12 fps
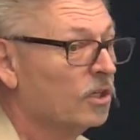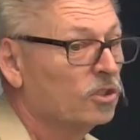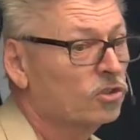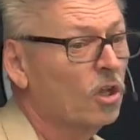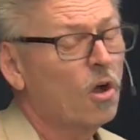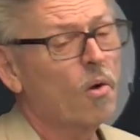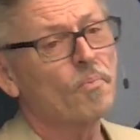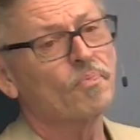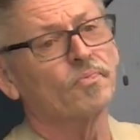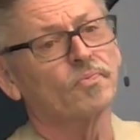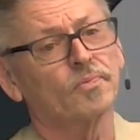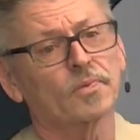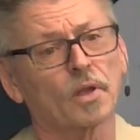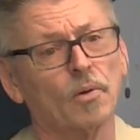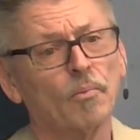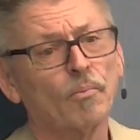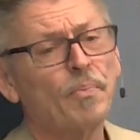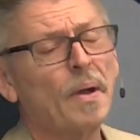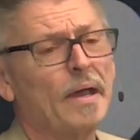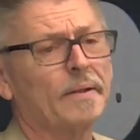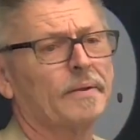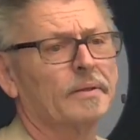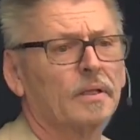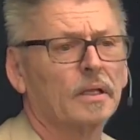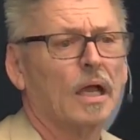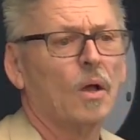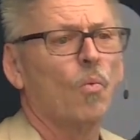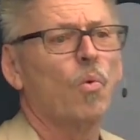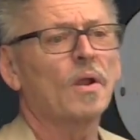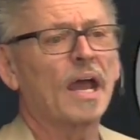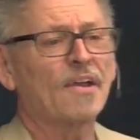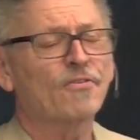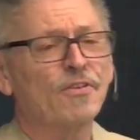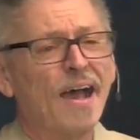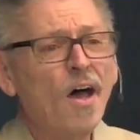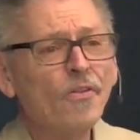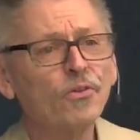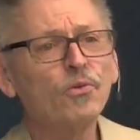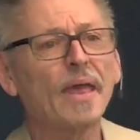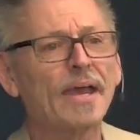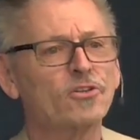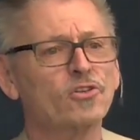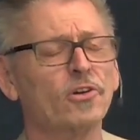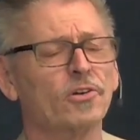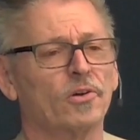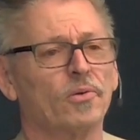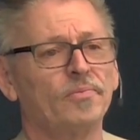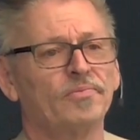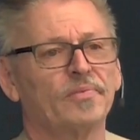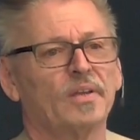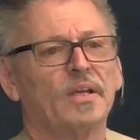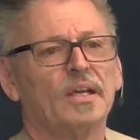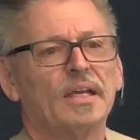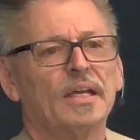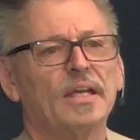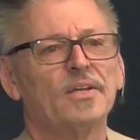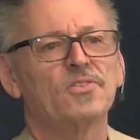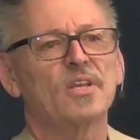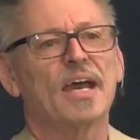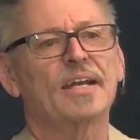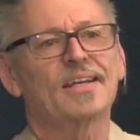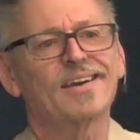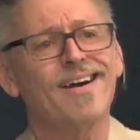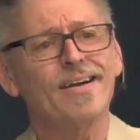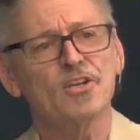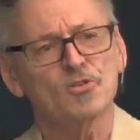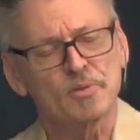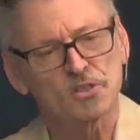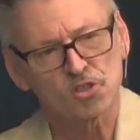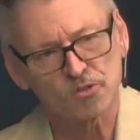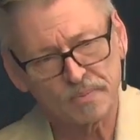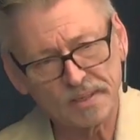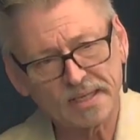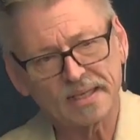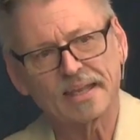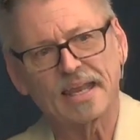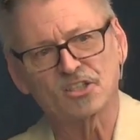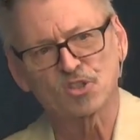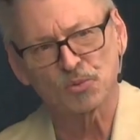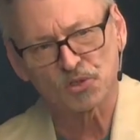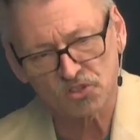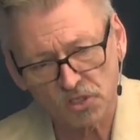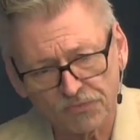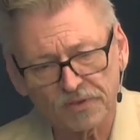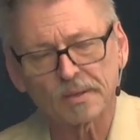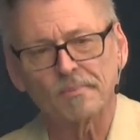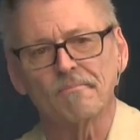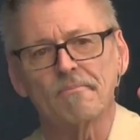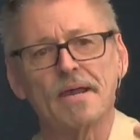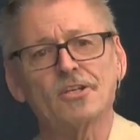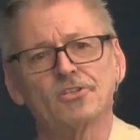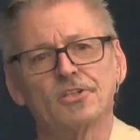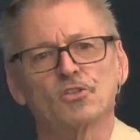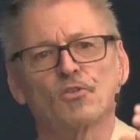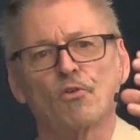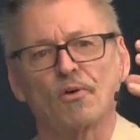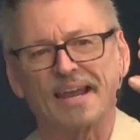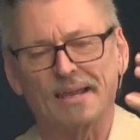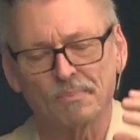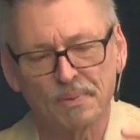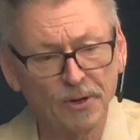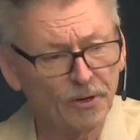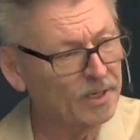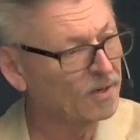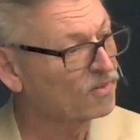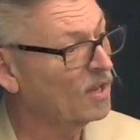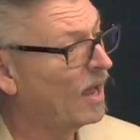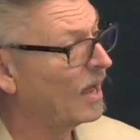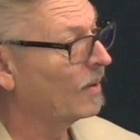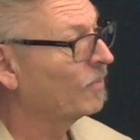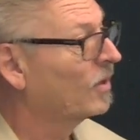So, but what I found through that journal is that God has been speaking a specific message for a period of time